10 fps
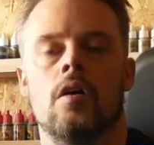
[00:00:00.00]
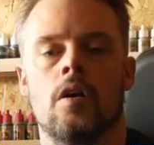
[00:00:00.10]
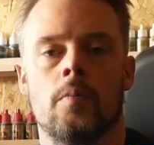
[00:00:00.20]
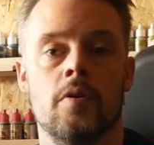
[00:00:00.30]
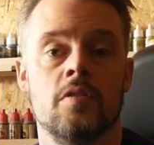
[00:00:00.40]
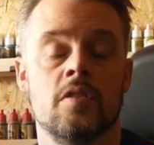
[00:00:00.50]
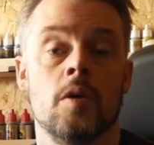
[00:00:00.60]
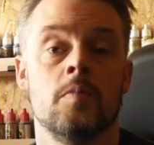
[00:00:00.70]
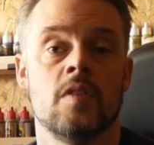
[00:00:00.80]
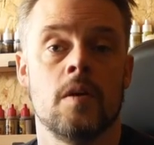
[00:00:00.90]
I'll put
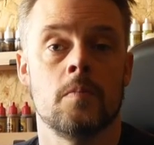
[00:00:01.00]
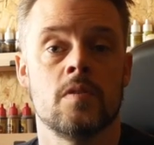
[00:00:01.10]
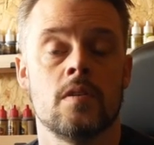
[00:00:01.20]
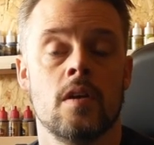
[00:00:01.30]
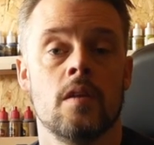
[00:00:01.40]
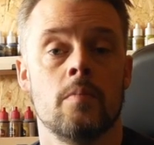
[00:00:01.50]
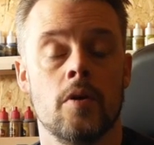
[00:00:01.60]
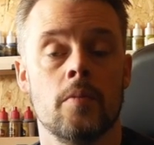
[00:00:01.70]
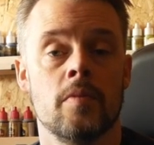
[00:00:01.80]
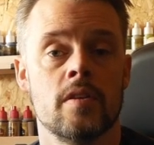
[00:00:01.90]
timestamps at the
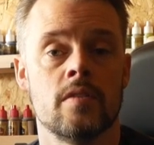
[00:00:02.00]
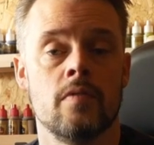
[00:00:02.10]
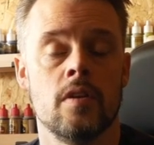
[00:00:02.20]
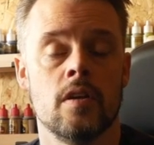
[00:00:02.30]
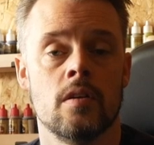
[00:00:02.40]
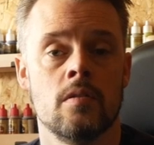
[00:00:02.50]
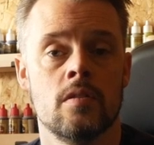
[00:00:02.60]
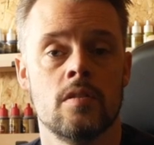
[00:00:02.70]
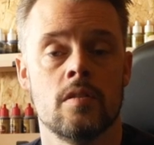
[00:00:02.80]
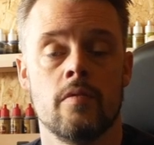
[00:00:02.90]
bottom of this video,
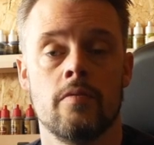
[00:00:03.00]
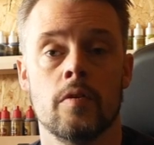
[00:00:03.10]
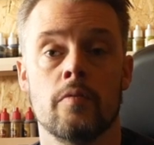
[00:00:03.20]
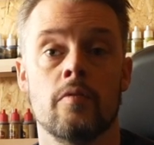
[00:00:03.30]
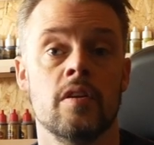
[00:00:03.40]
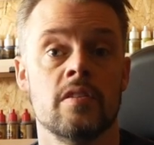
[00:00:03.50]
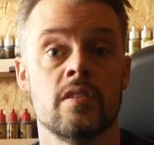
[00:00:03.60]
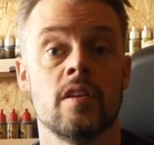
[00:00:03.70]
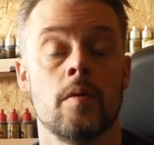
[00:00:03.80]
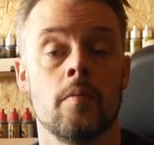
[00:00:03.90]
so feel free to
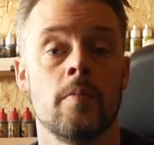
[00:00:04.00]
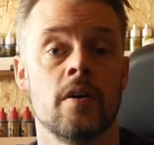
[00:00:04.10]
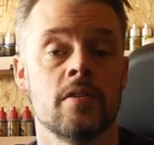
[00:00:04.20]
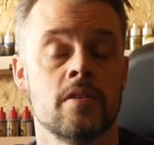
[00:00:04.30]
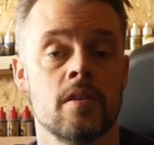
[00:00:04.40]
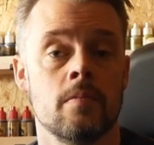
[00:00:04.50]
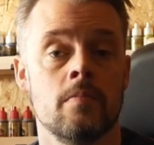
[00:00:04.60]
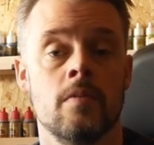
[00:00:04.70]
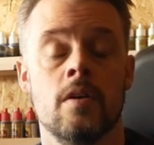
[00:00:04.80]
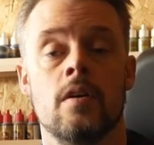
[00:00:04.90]
skip a part to the
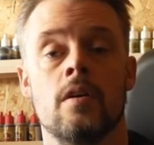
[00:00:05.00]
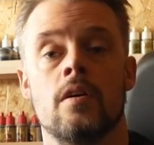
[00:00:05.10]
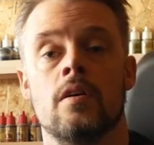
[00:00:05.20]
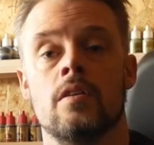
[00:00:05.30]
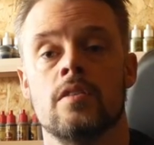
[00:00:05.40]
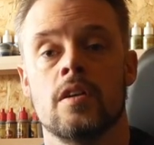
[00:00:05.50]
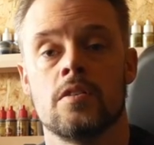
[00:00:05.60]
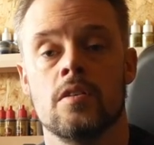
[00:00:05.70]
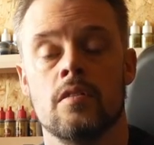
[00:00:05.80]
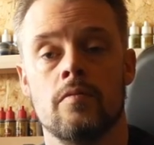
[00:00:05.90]

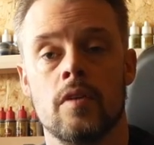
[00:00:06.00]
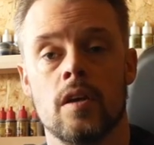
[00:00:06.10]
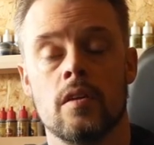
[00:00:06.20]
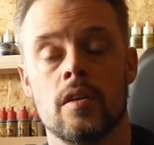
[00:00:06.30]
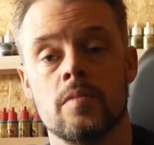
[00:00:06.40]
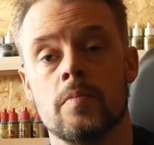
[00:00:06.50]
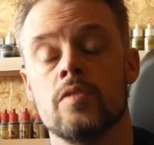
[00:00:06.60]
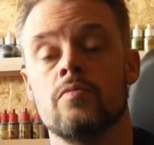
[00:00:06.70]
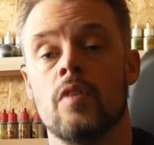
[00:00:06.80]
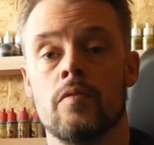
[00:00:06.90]
section of the video that is
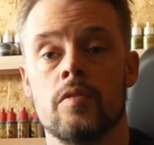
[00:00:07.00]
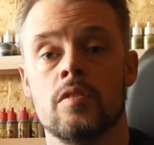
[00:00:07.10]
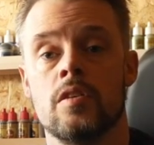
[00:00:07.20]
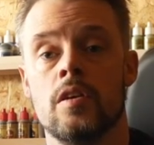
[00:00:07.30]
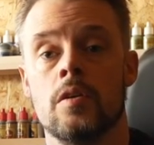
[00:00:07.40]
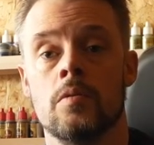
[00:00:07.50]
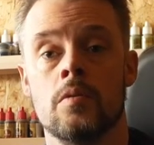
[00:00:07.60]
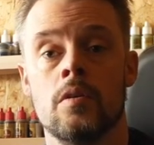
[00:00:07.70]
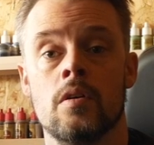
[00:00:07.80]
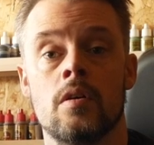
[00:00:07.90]
most relevant to you.
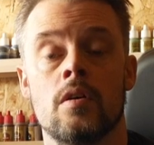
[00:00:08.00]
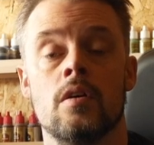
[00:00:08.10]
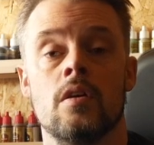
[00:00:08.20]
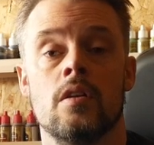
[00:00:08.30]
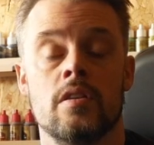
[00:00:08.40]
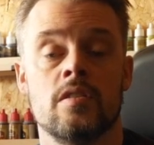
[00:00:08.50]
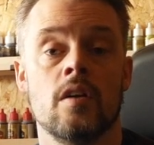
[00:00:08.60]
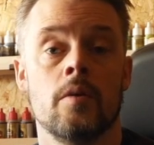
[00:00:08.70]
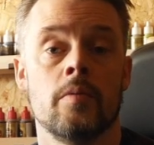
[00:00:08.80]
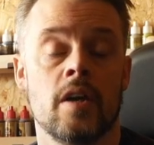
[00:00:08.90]
Let's
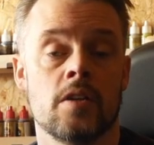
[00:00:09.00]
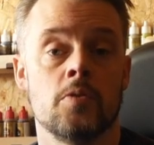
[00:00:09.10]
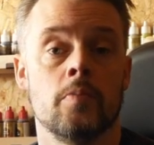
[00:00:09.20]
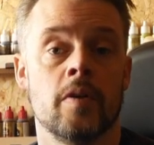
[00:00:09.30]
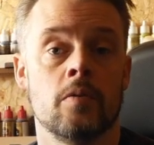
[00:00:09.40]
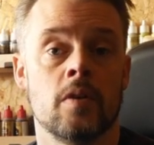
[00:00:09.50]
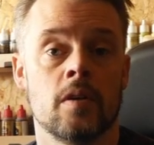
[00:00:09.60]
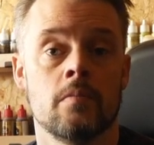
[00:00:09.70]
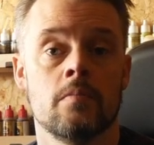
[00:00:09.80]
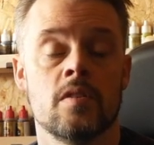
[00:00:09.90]
start with the actual building.
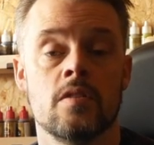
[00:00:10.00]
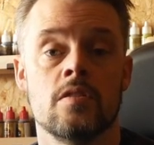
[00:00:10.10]
So